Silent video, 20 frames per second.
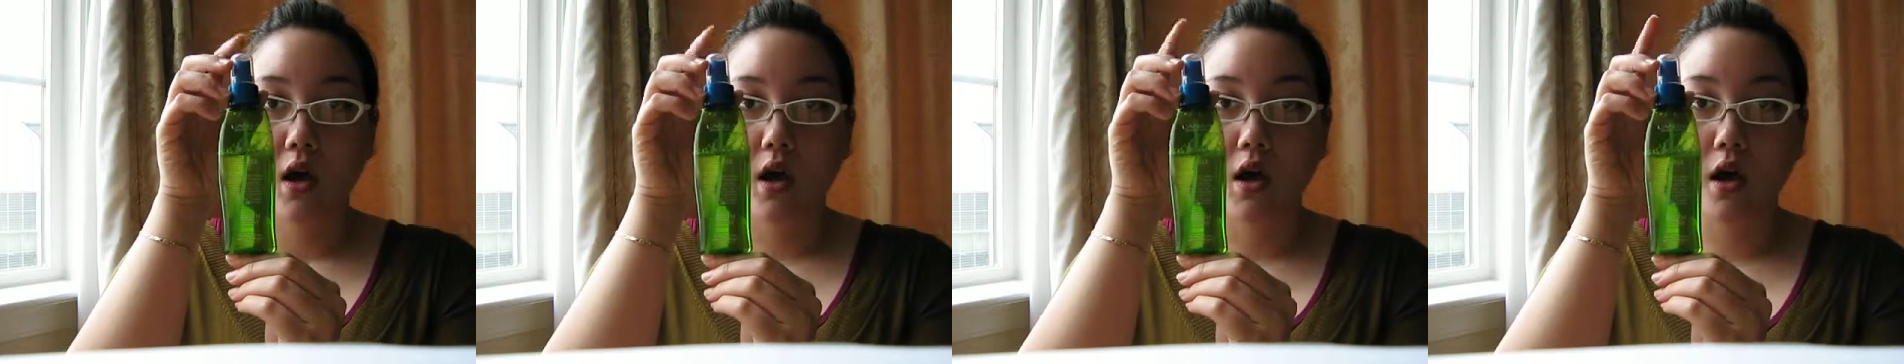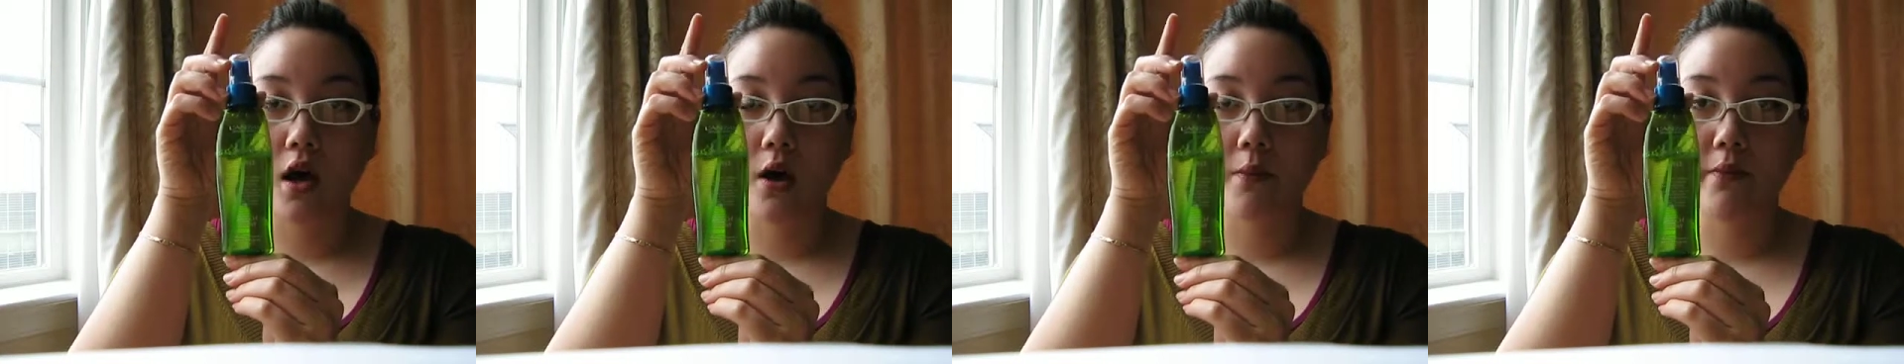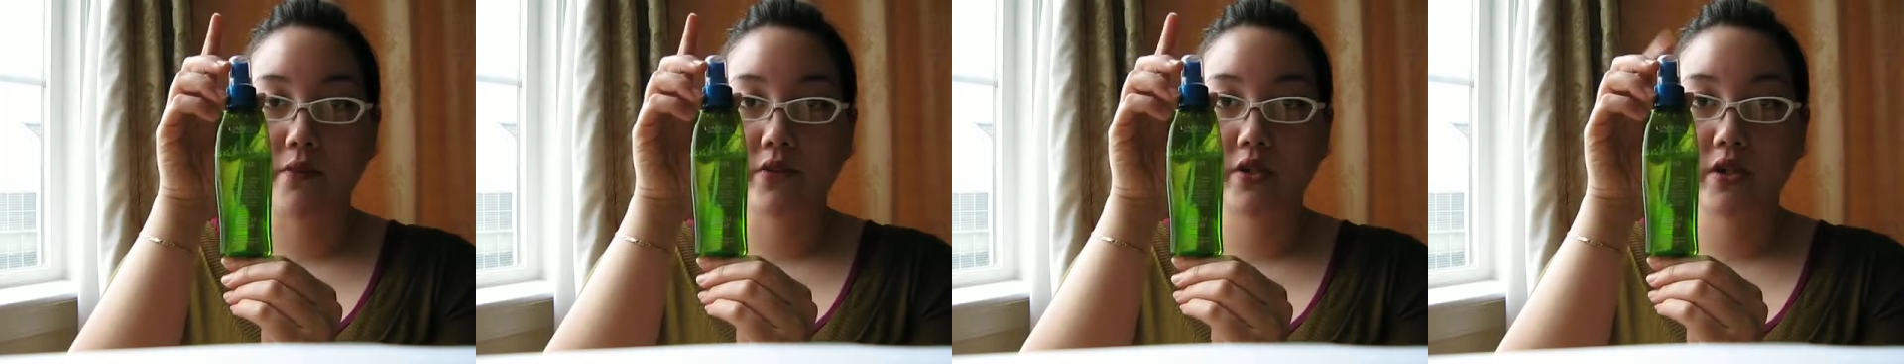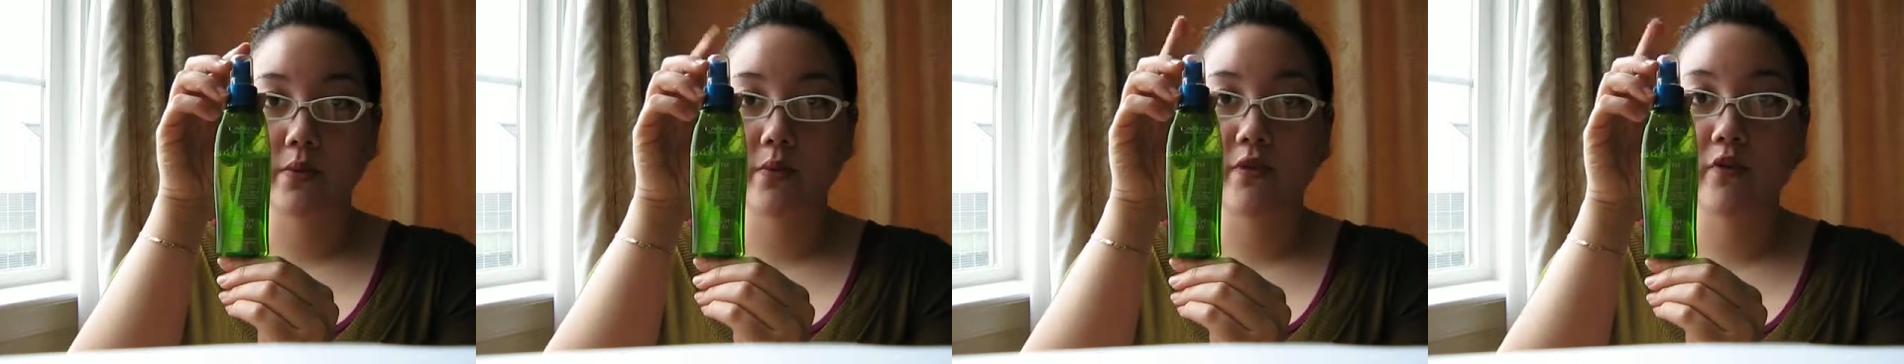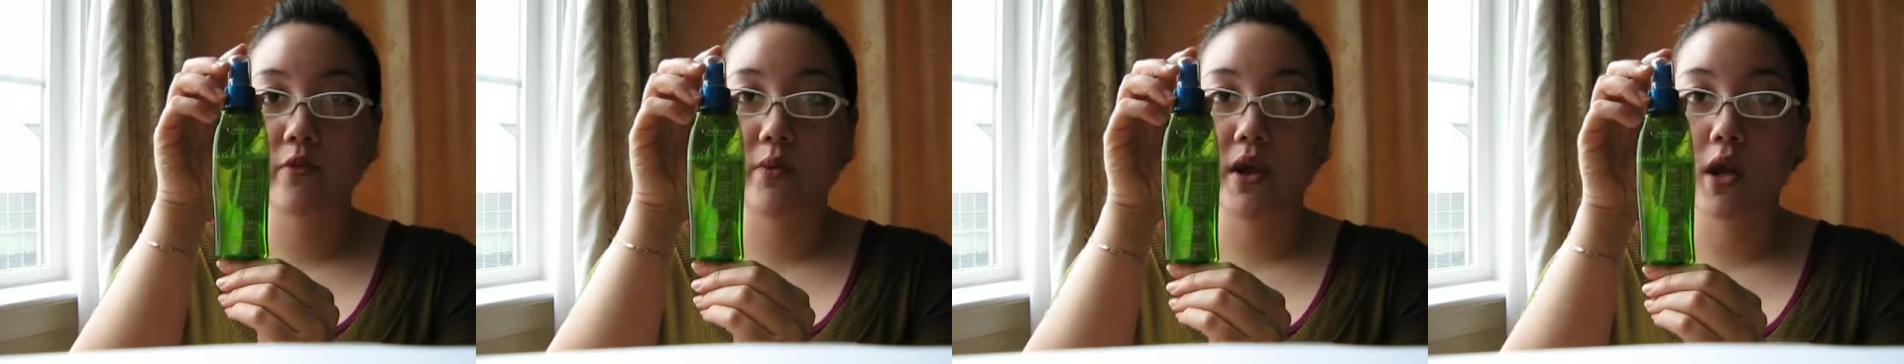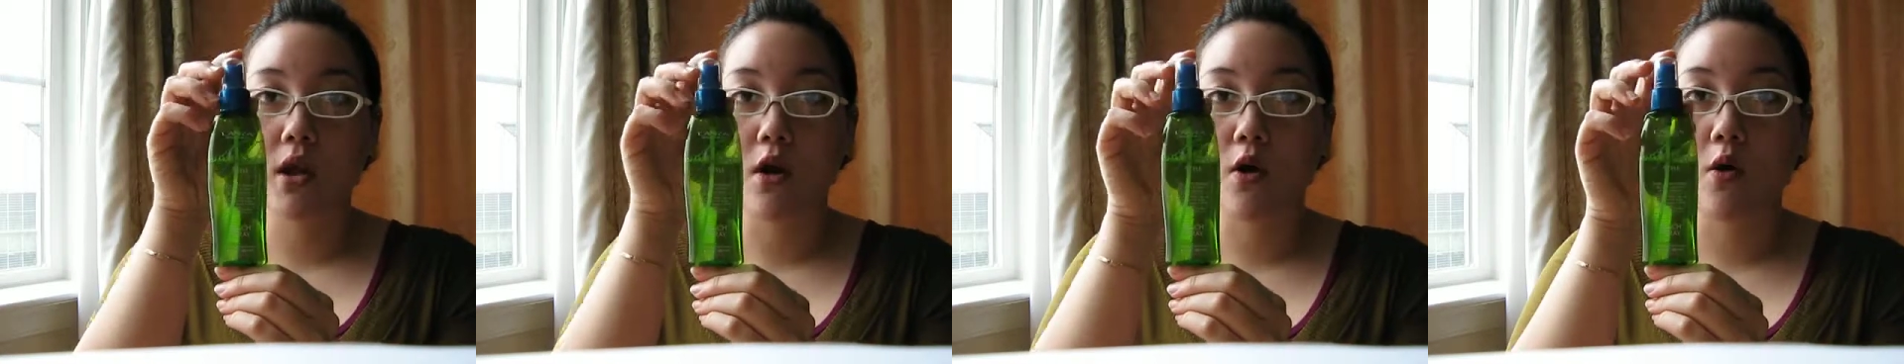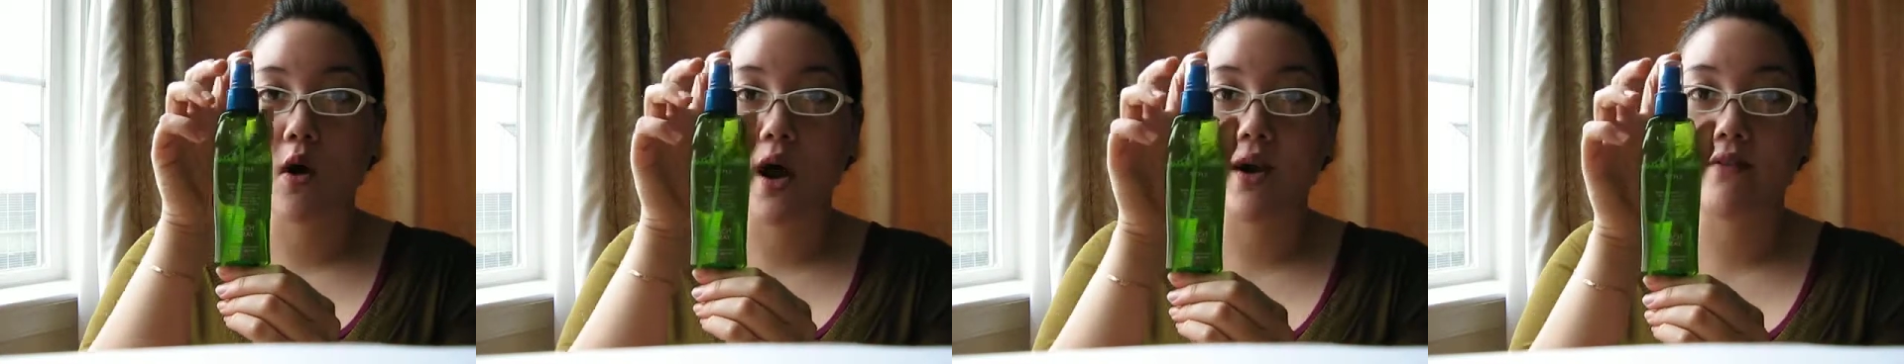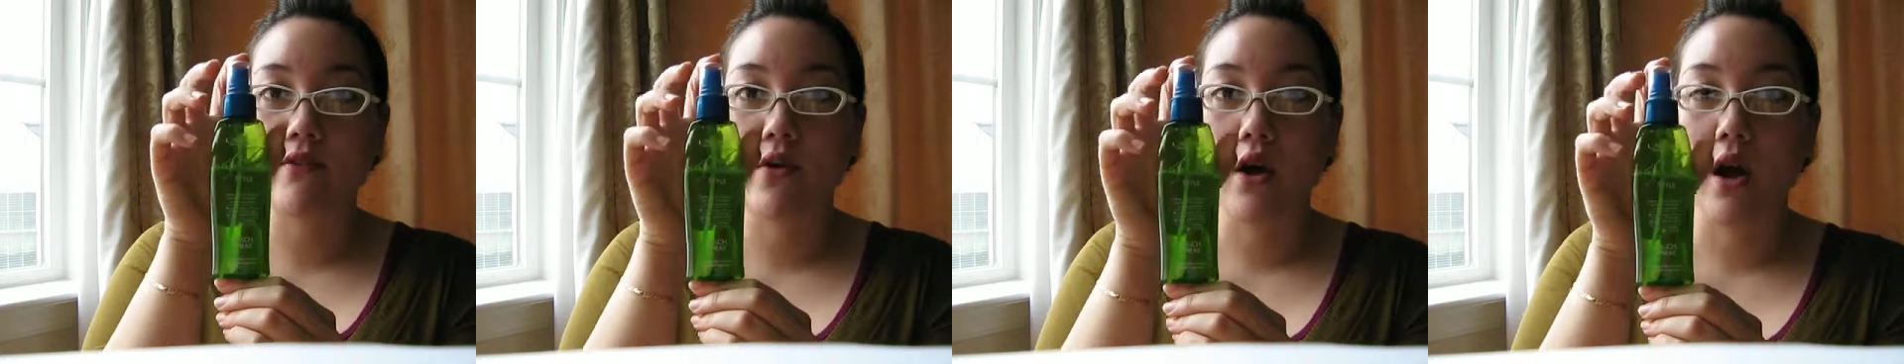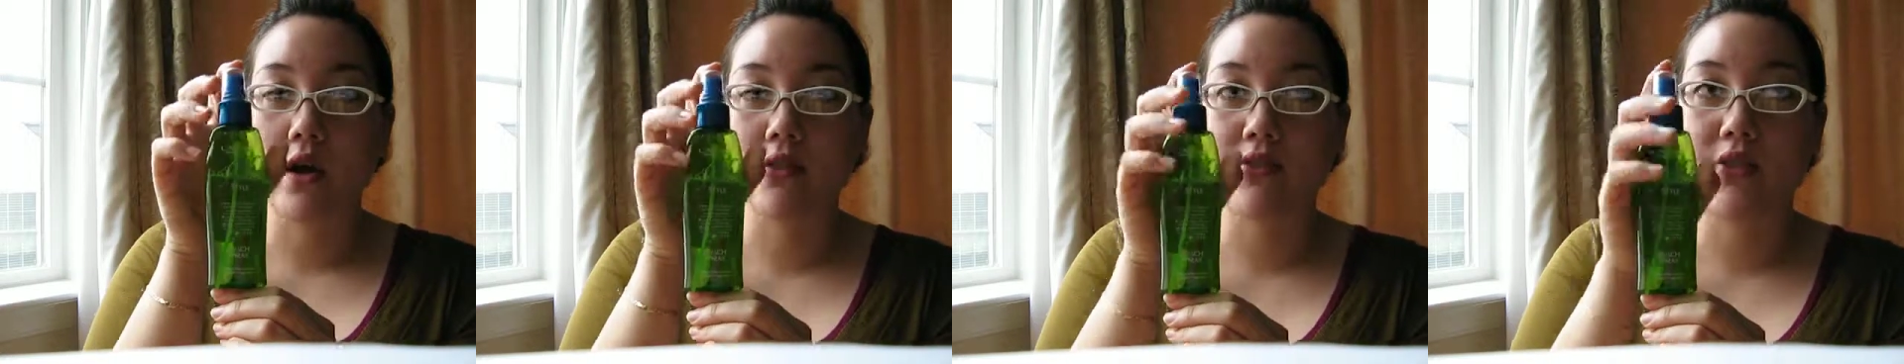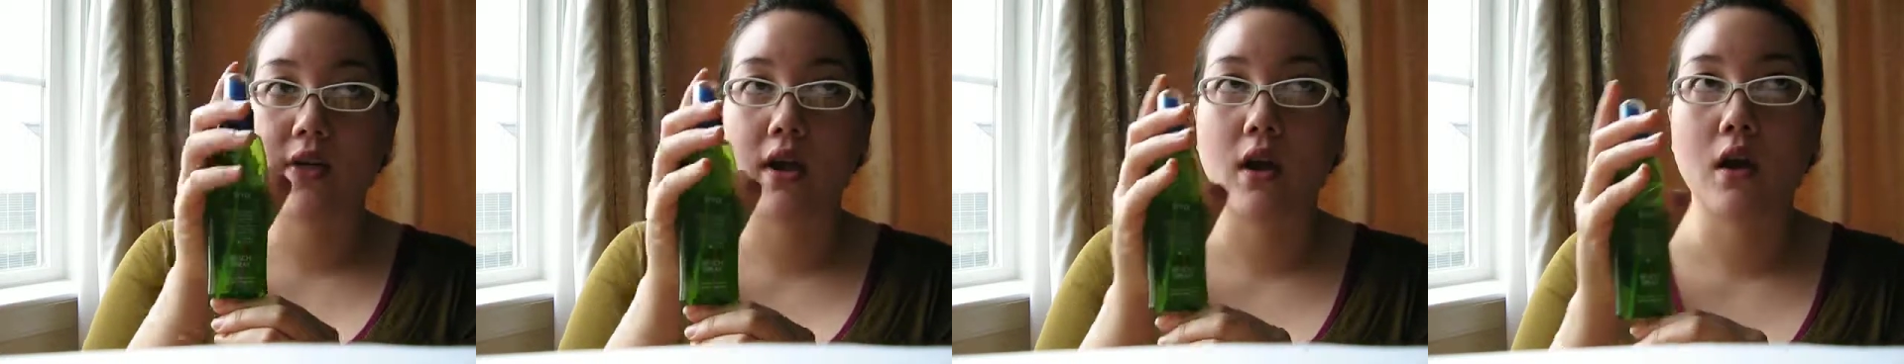Some of you may know I've
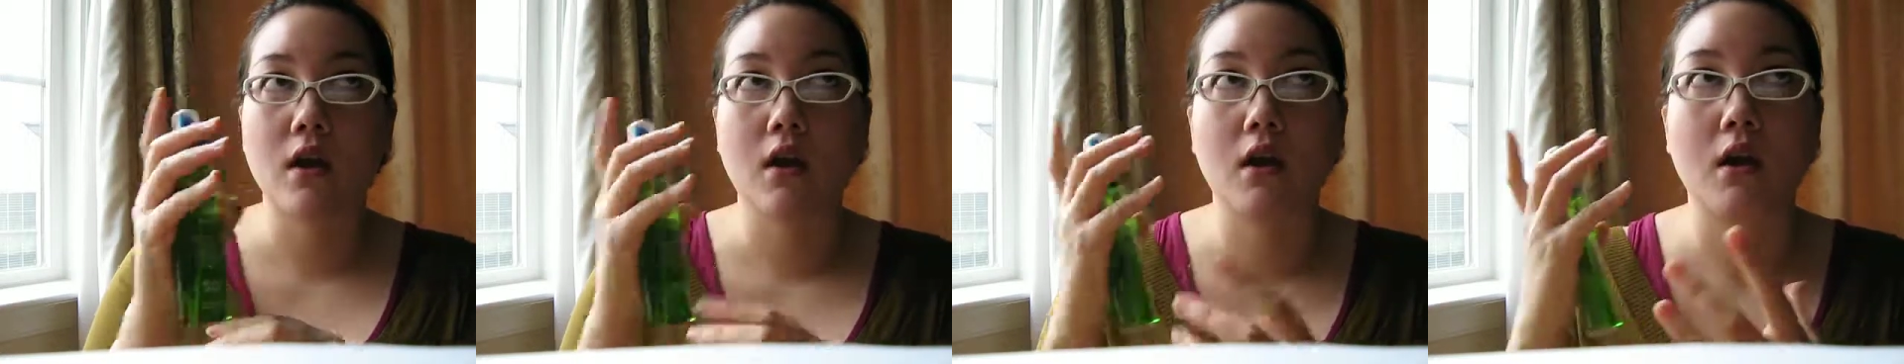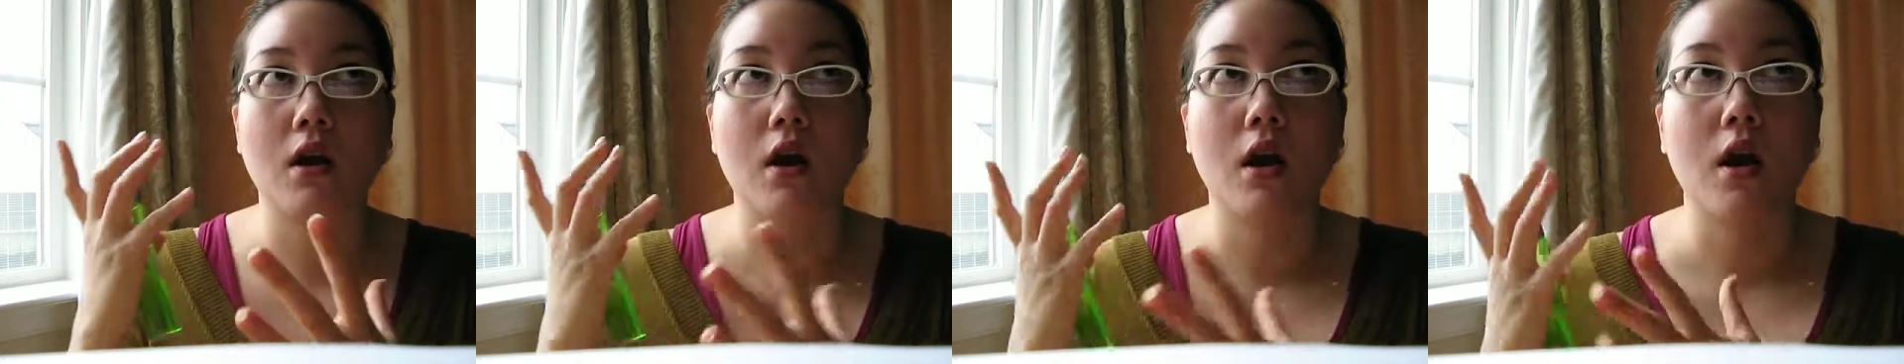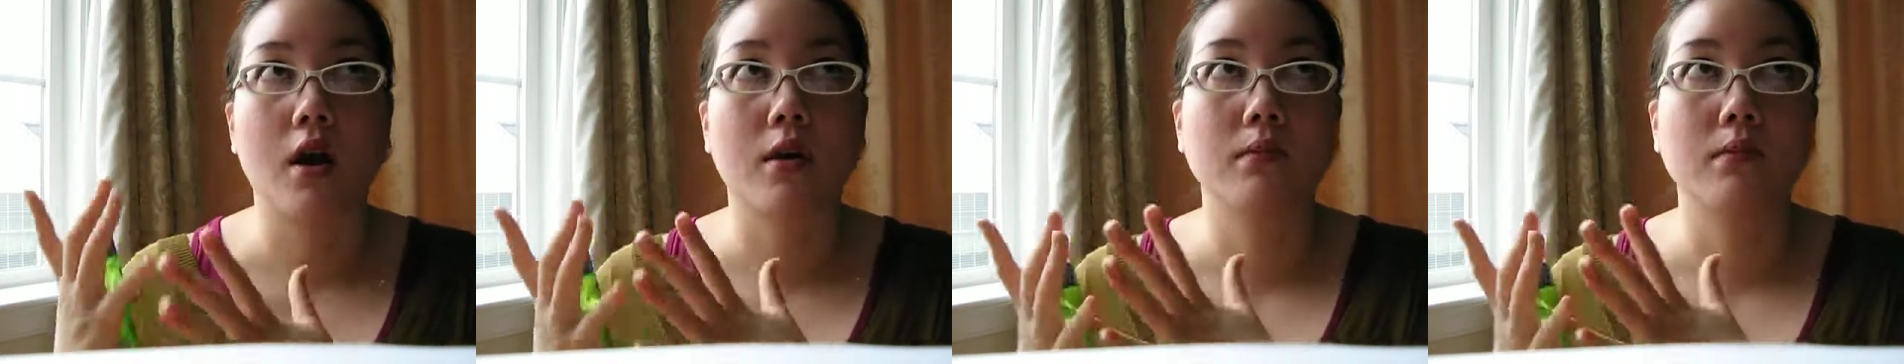got their,